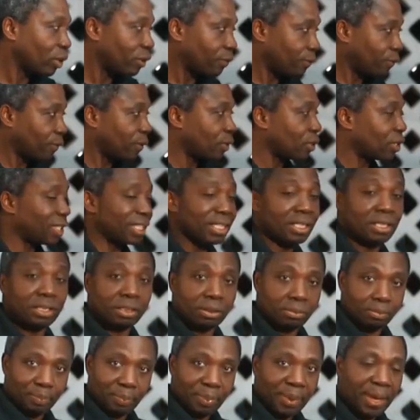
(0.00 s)
the first
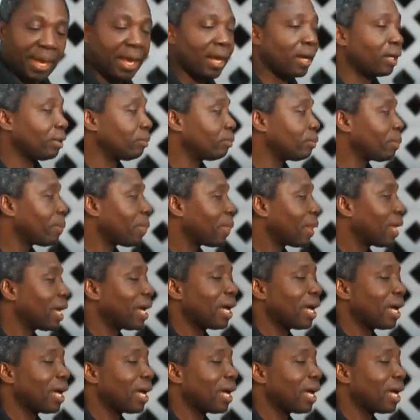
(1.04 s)
pair,